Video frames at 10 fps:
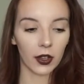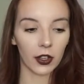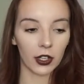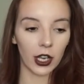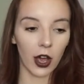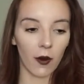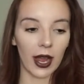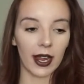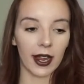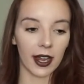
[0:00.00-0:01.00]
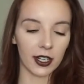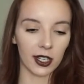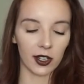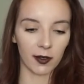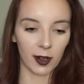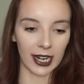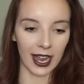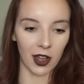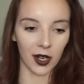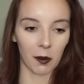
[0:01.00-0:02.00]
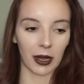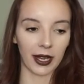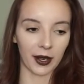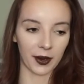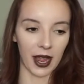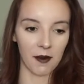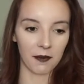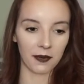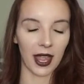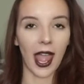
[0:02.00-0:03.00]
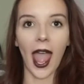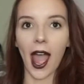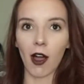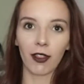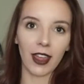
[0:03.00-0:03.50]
you know, I kind of start to freak out, and I'm like, okay, how the